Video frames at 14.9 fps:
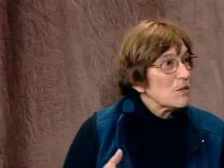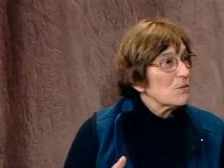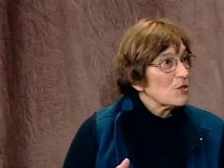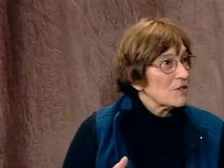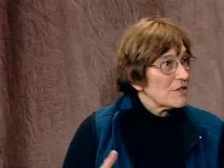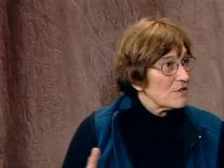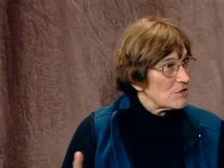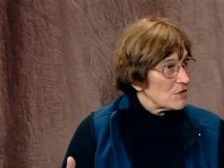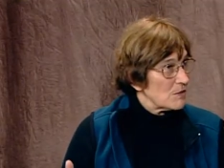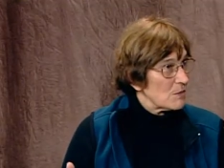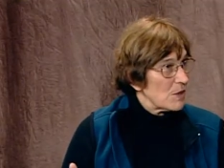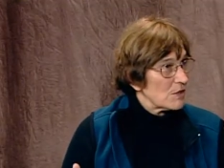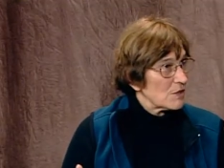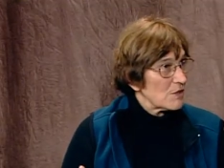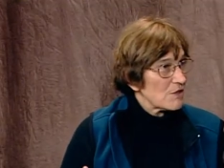community, as you
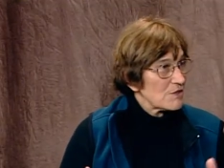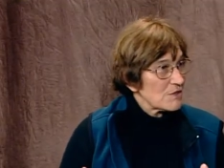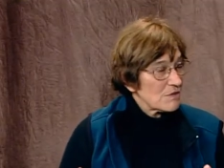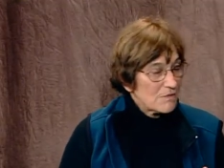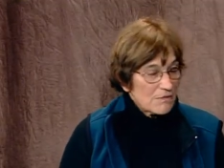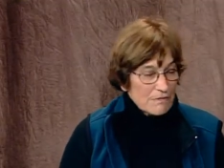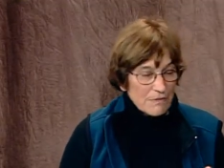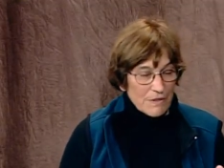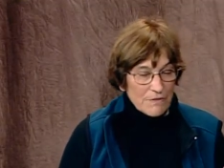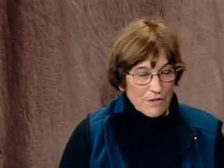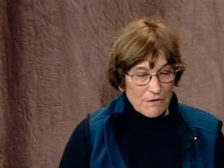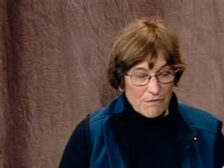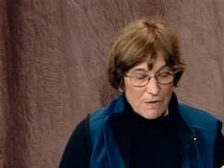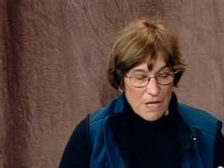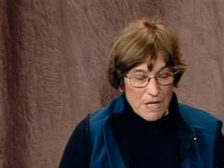well know, because mm -hmm. you've lived
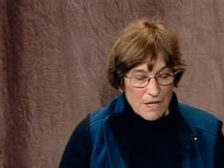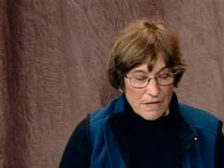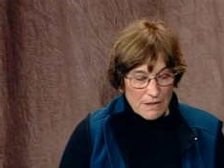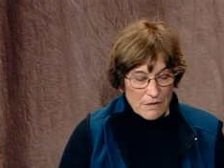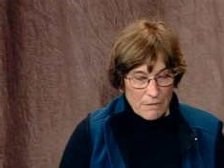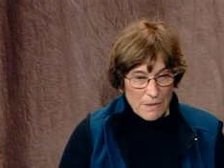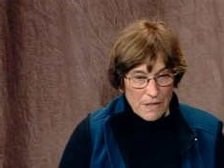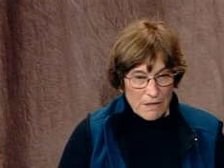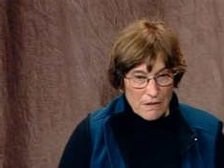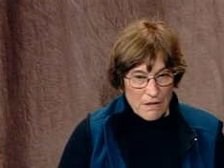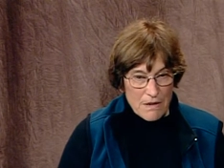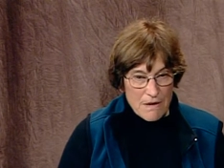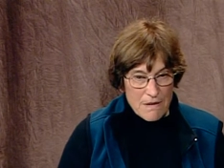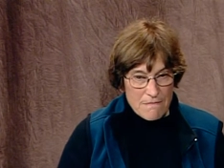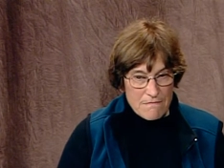here a little bit,
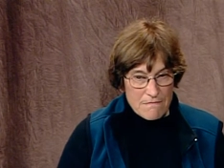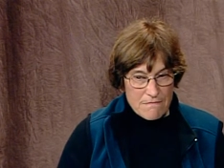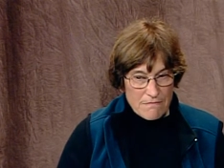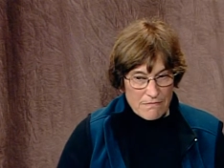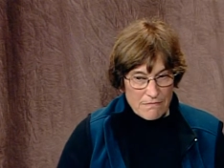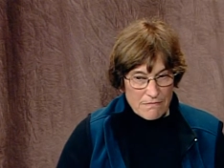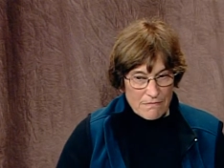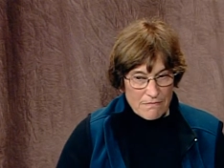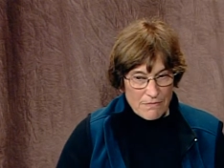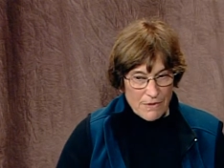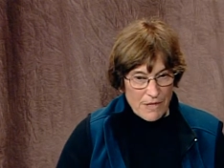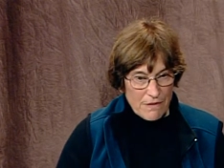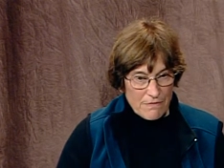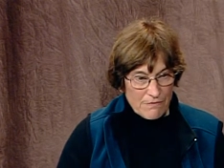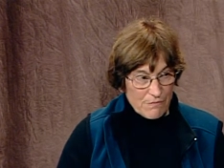um,
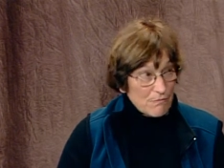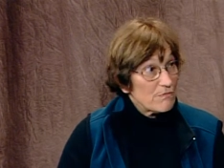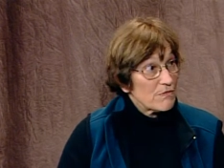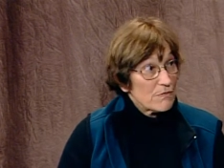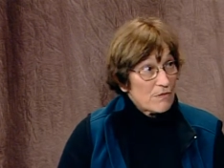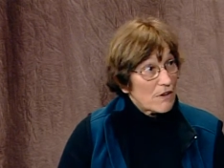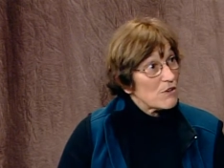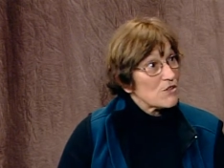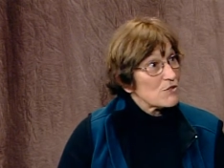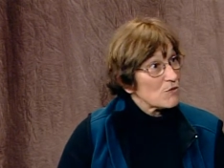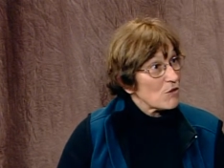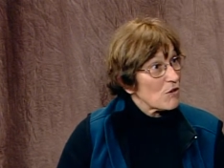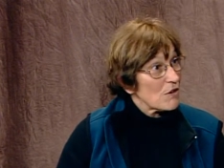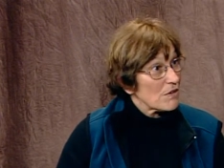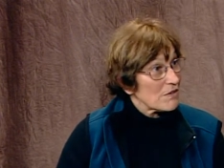we have very
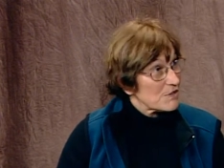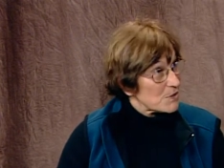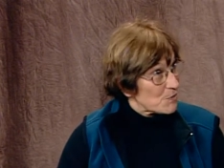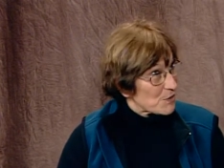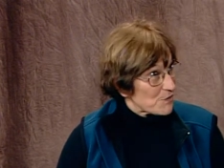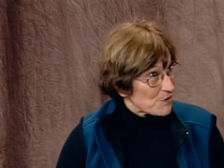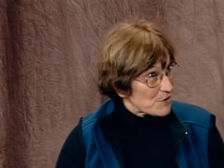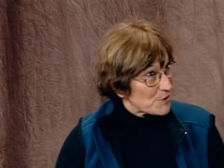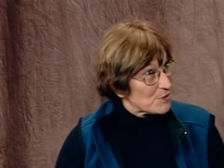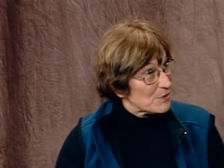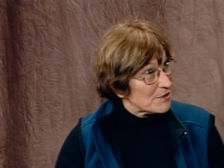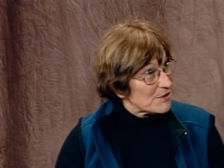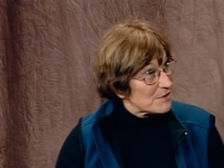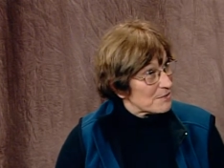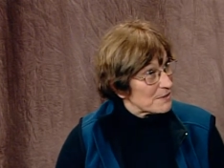strong support for the
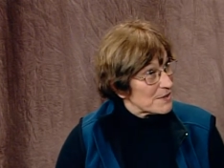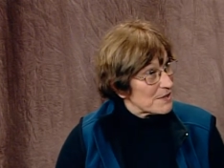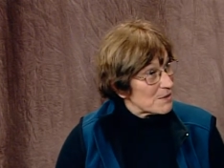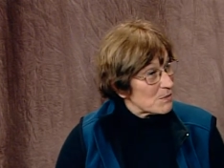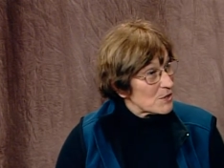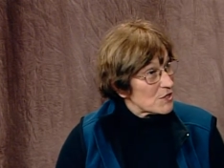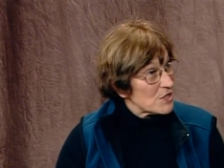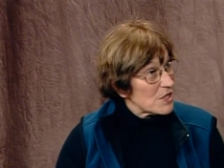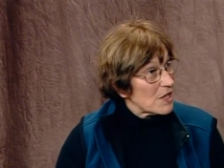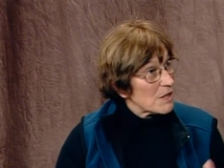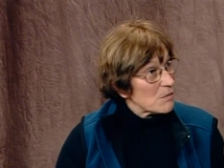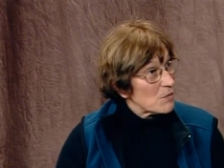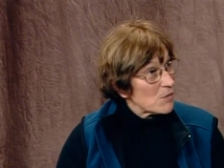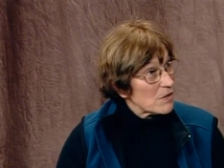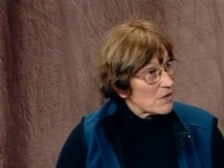schools, mm -hmm. which
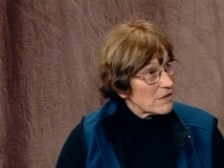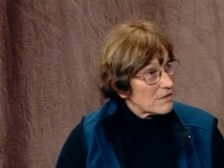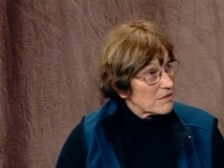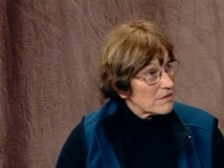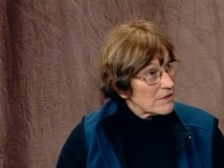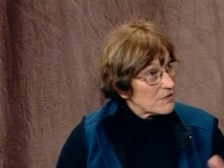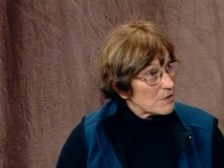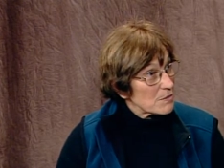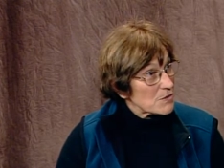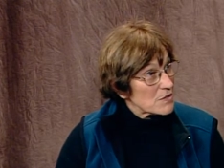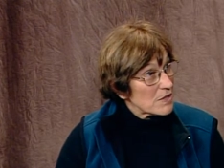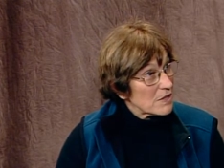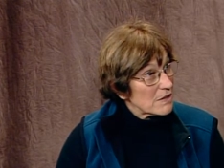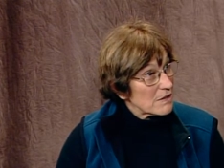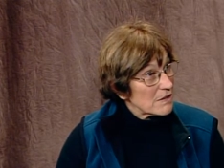take more than 50%
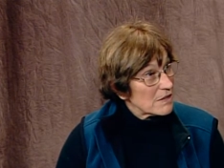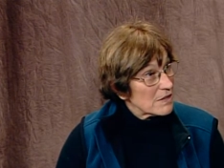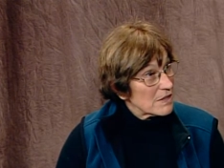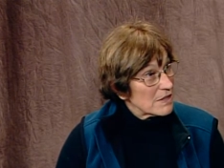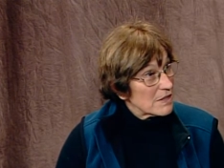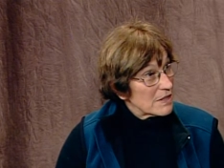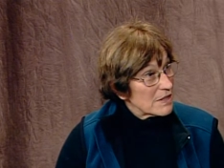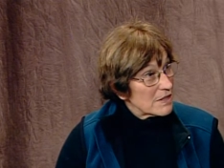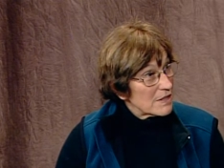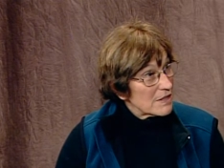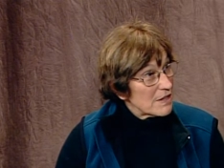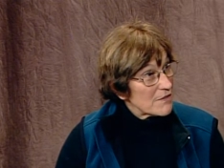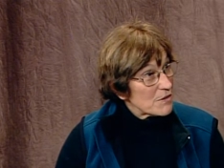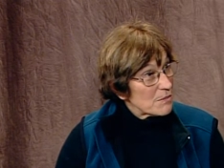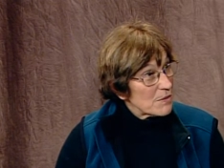percent mm
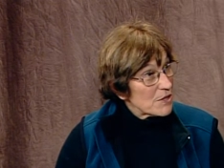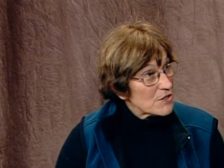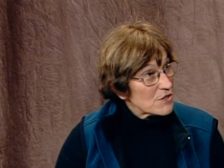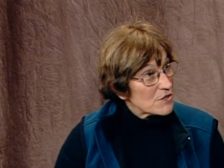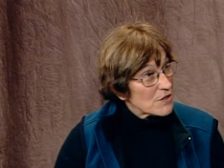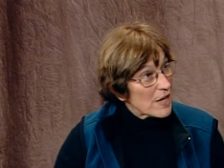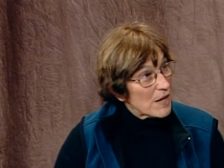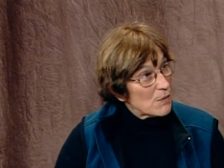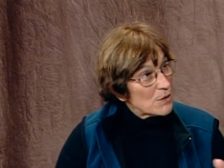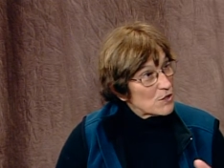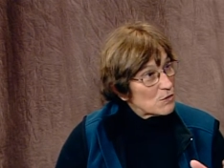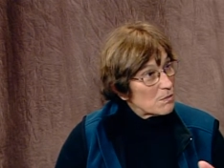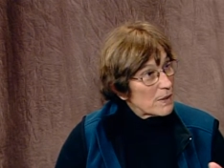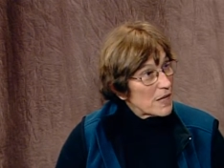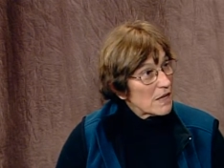-hmm. of the budget. So, how
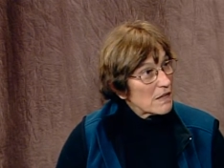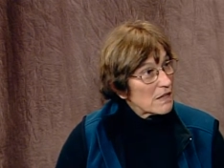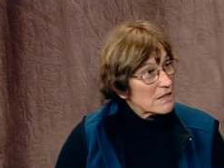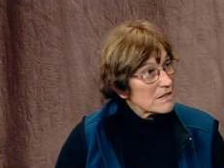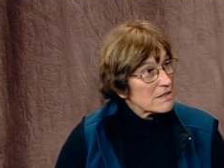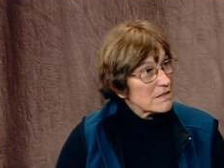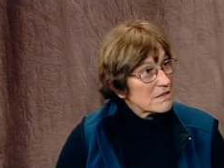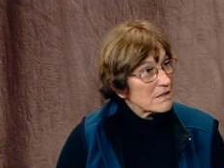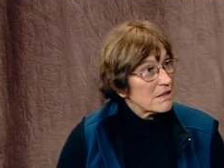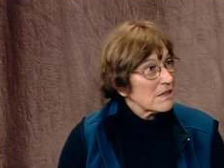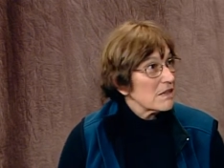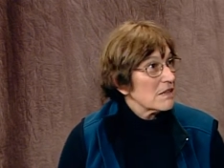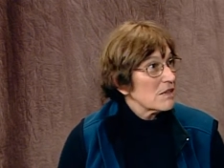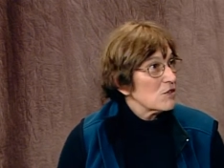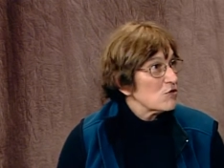would you balance
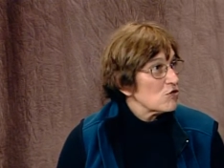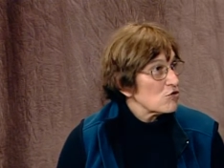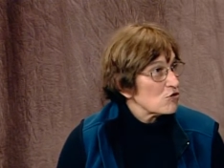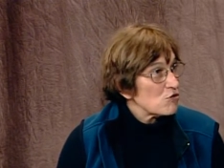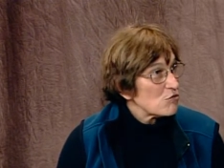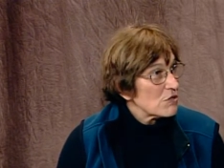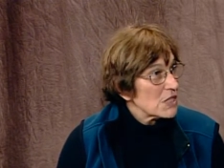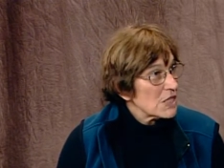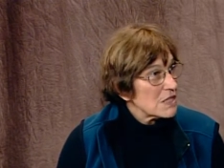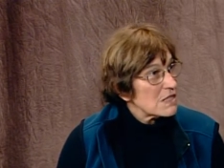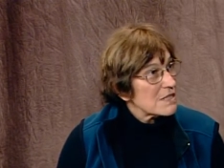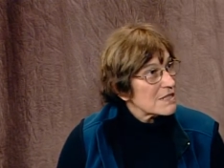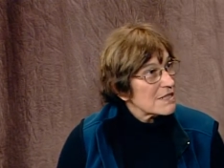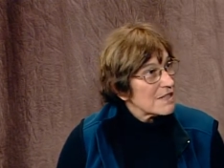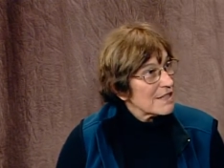
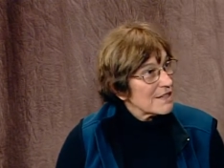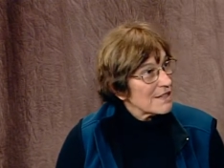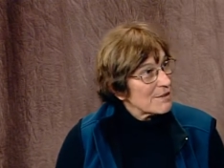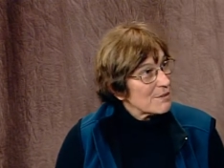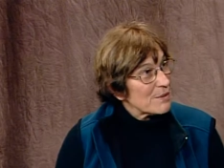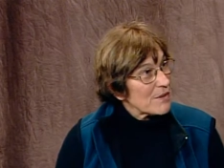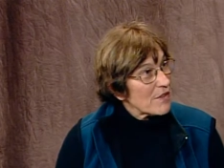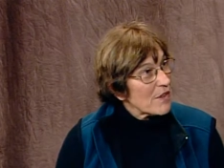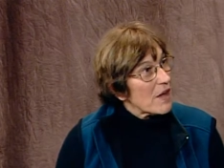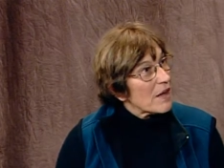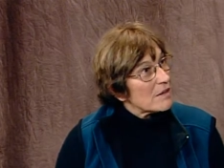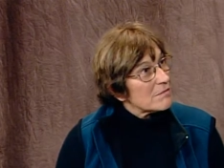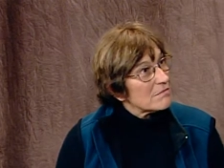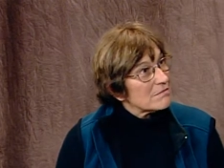trees with that?